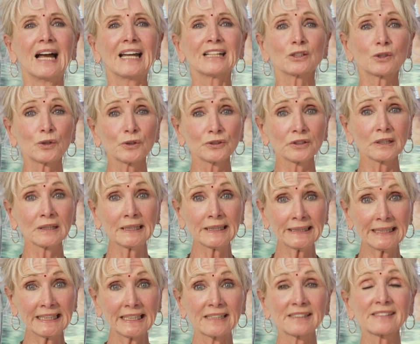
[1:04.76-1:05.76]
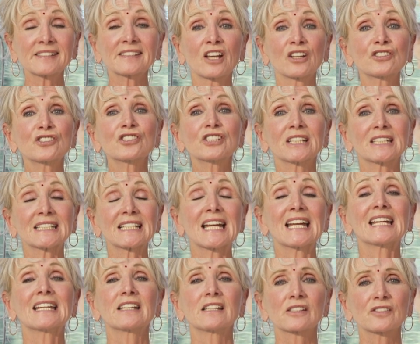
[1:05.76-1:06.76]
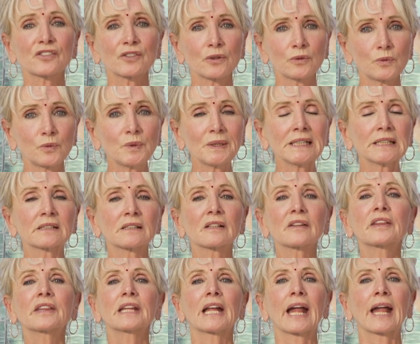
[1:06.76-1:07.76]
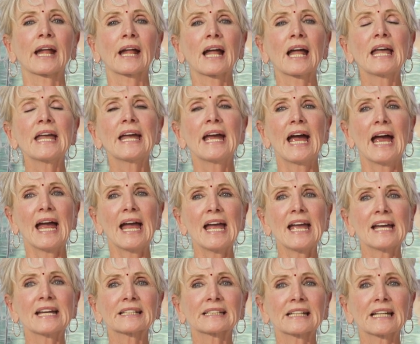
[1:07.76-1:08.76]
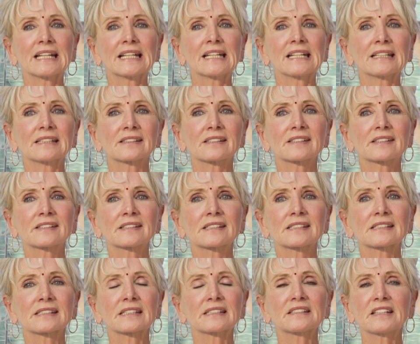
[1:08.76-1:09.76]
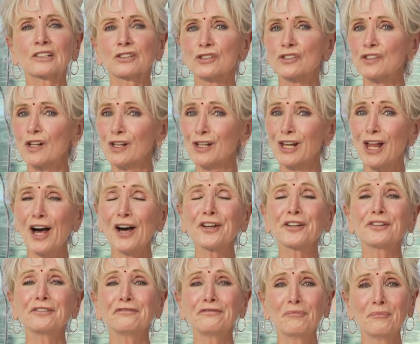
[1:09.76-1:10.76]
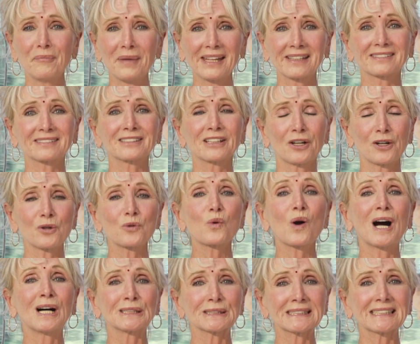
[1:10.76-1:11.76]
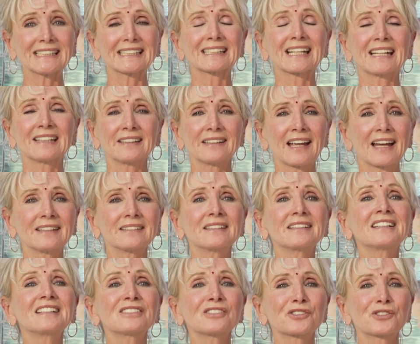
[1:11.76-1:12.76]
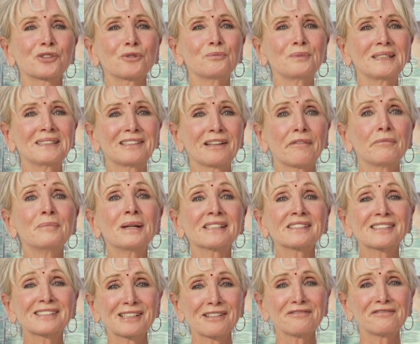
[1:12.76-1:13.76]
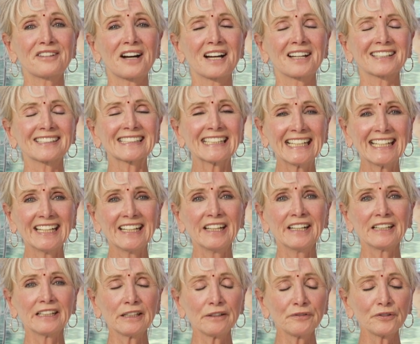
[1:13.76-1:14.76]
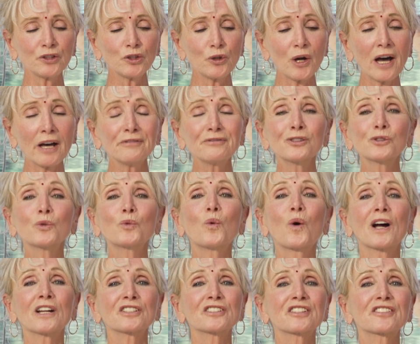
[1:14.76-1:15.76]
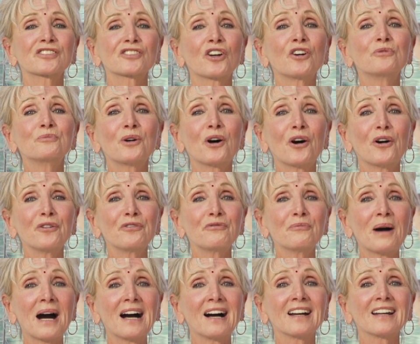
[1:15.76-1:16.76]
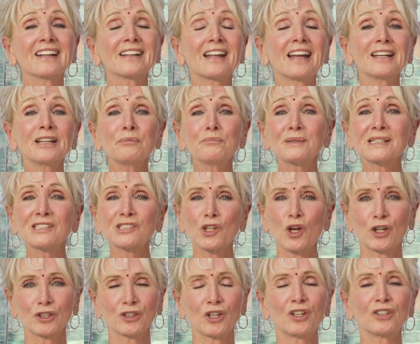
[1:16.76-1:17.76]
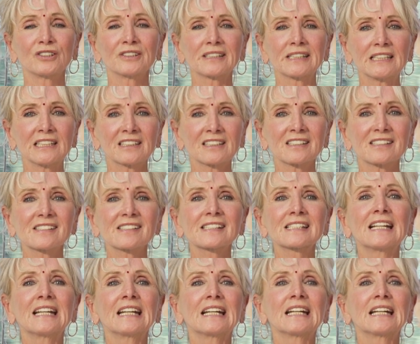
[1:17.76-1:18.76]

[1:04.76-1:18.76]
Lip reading: and Kundalini ascension is a real thing, and there's a lot of myth around it, and that needs to be demystified. If you haven't watched some of my episode on this,